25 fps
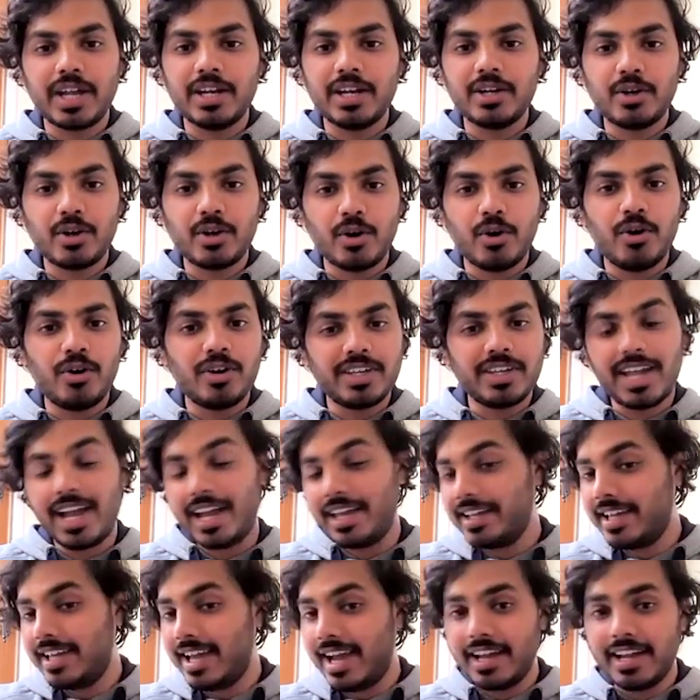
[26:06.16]
you can grow,
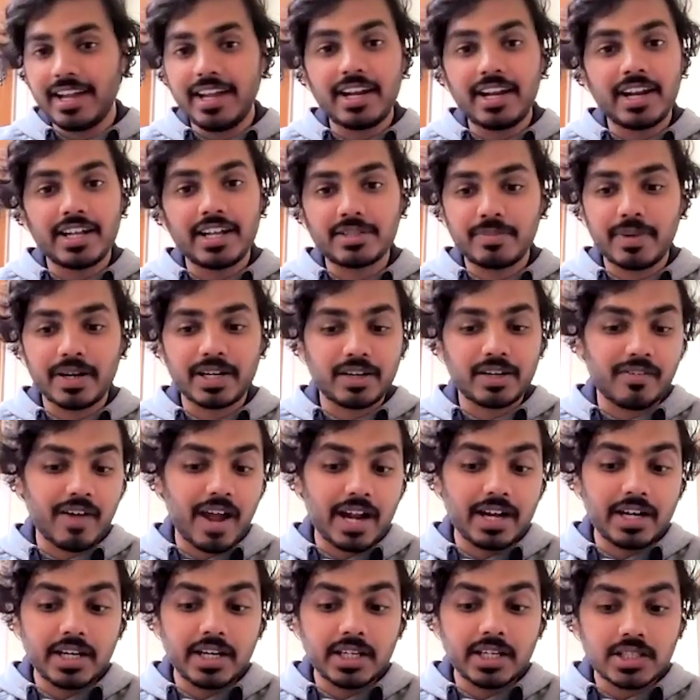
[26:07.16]
yeah, irrespective,
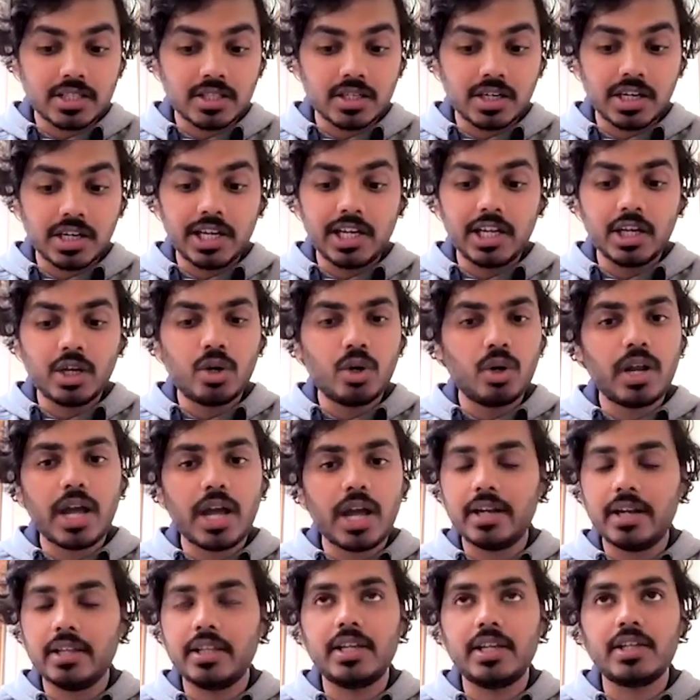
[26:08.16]
and it's really good,
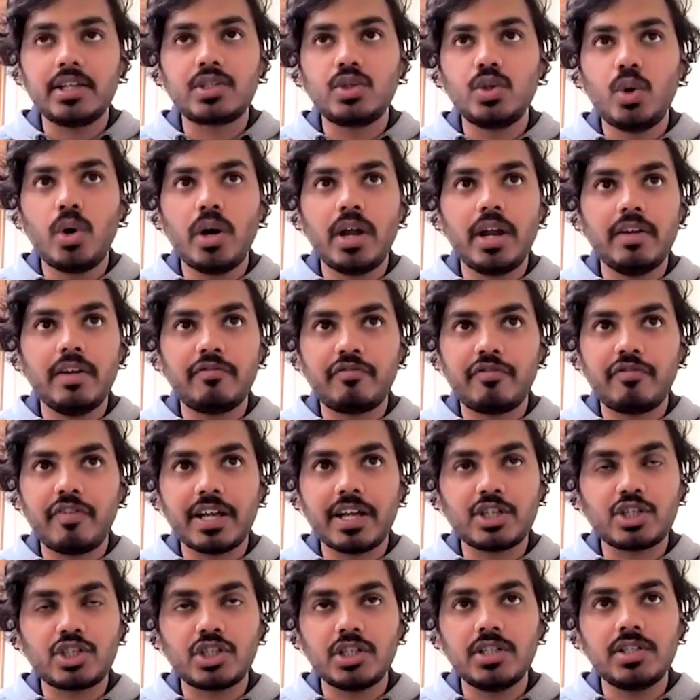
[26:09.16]
and there is no
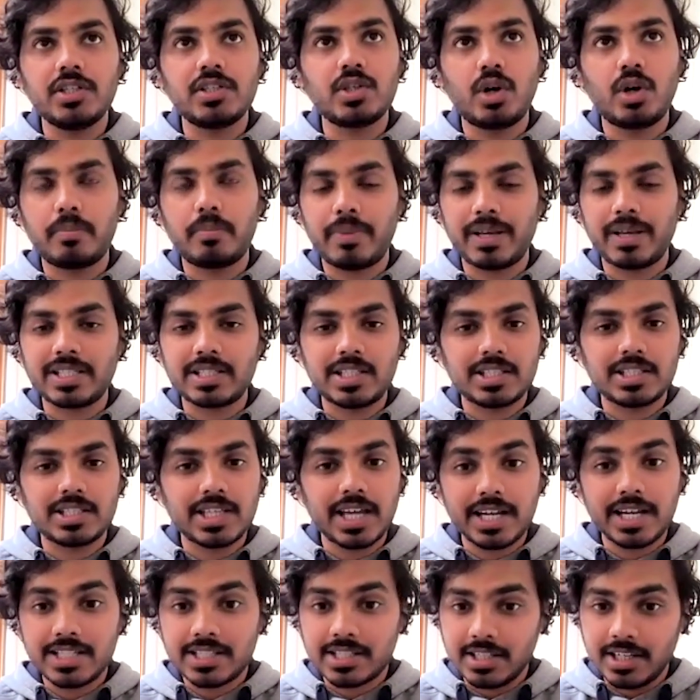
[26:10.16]
infections or
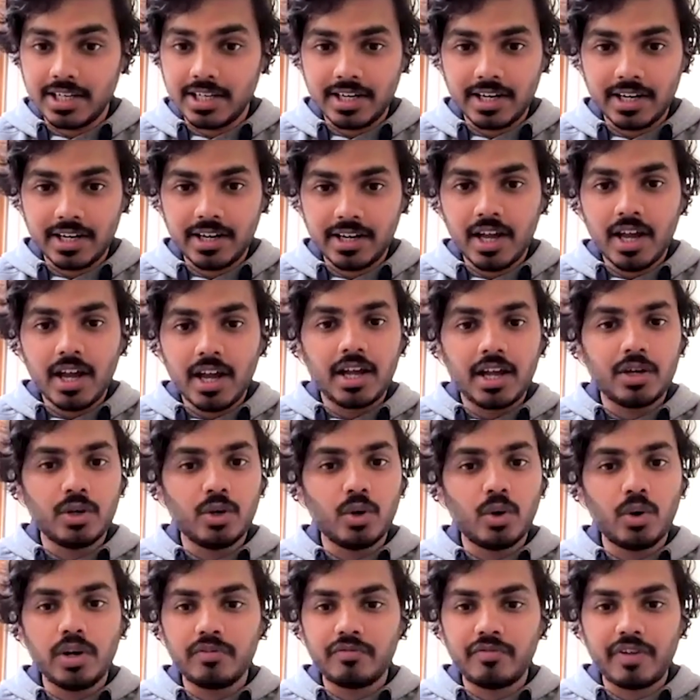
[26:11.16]
pesticides needed.
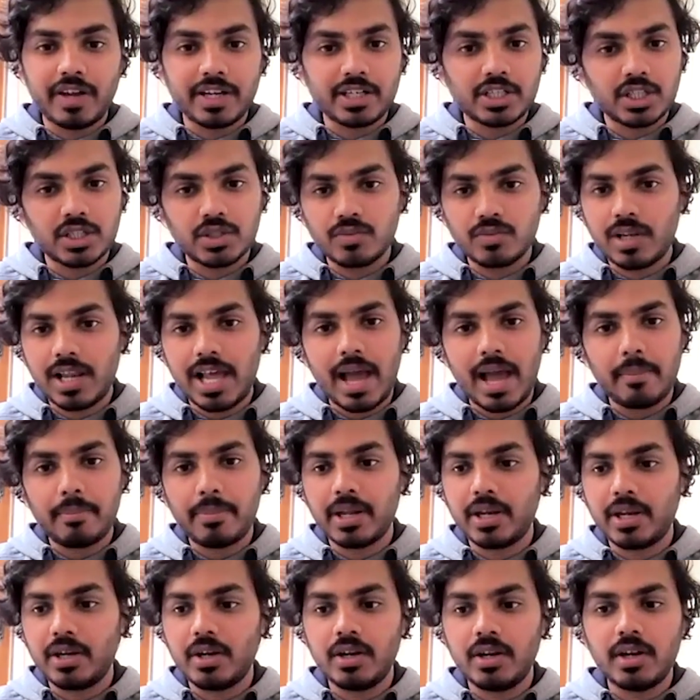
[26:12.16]
No infections will
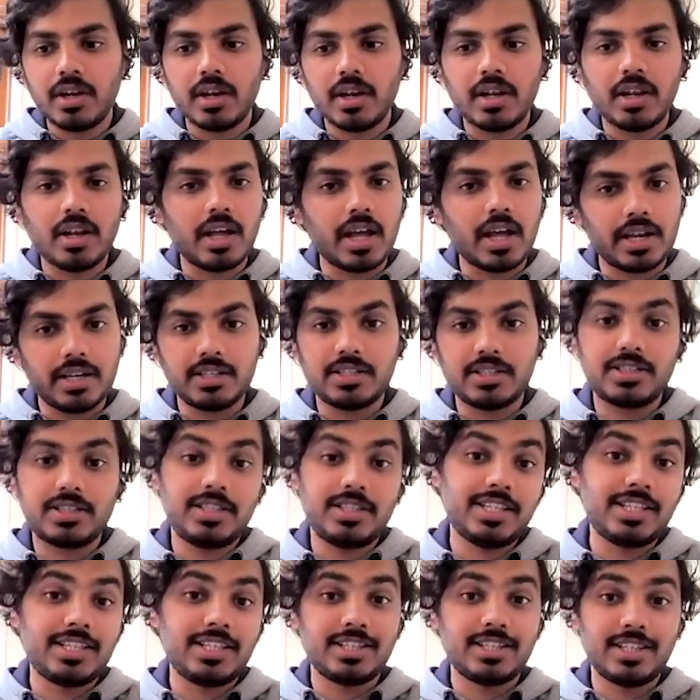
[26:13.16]
happen, and
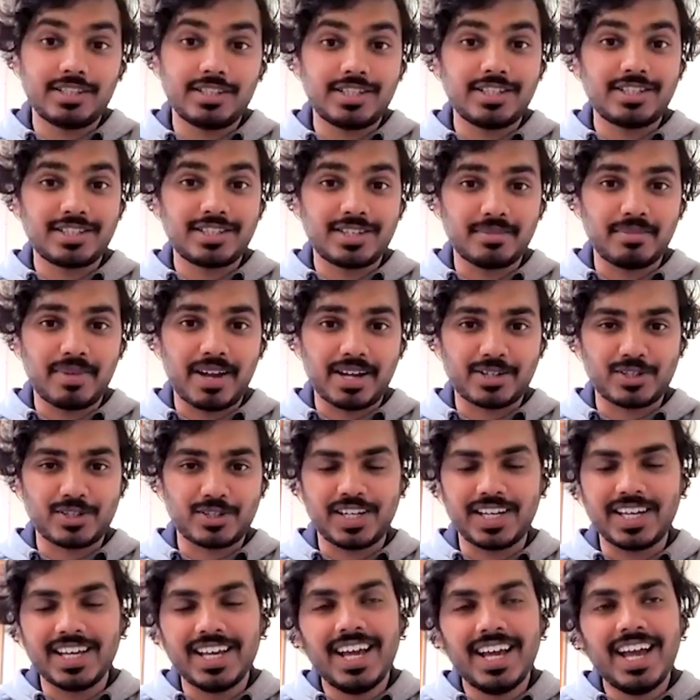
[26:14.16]
this is the system
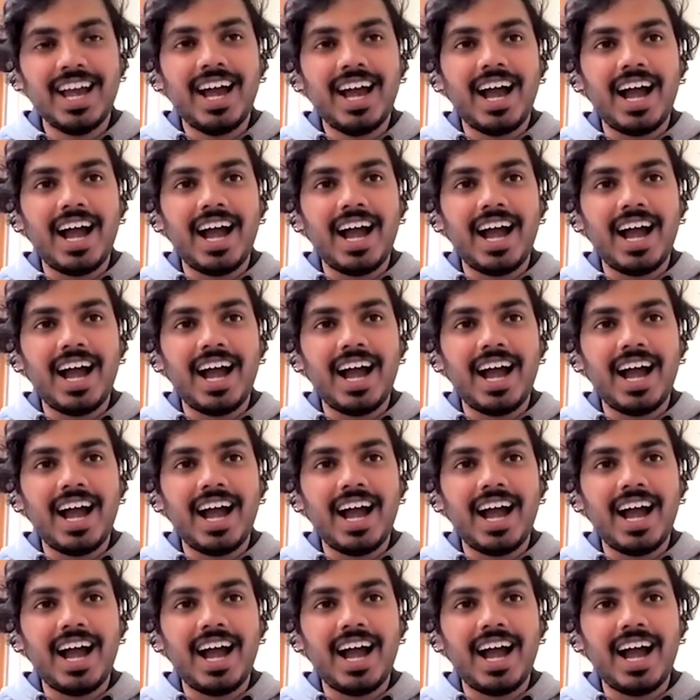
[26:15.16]
actually.